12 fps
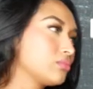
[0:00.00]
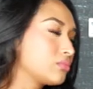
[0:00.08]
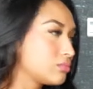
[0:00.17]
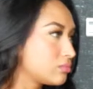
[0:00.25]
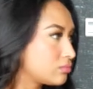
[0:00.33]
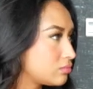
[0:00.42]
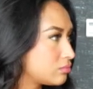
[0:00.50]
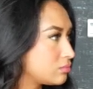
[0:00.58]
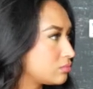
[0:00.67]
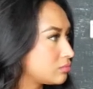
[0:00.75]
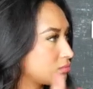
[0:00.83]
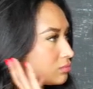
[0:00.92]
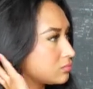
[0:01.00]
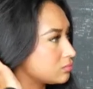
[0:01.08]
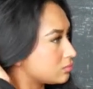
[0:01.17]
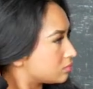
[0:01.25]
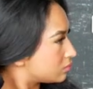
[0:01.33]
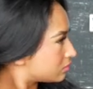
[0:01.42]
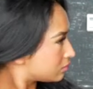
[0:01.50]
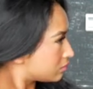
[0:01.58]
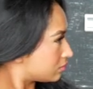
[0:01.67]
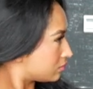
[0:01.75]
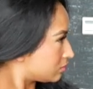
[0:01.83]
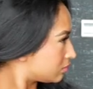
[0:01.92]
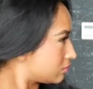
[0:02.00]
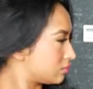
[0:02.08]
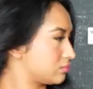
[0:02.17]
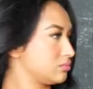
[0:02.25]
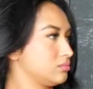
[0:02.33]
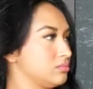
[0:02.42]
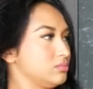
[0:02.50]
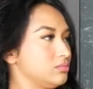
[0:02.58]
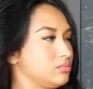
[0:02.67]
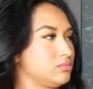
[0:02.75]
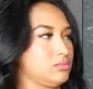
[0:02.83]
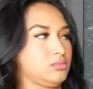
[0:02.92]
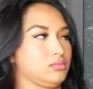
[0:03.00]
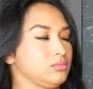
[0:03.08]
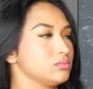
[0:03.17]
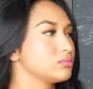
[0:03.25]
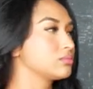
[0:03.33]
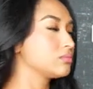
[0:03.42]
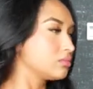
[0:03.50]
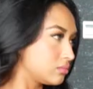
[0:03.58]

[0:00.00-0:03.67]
This person isn't speaking.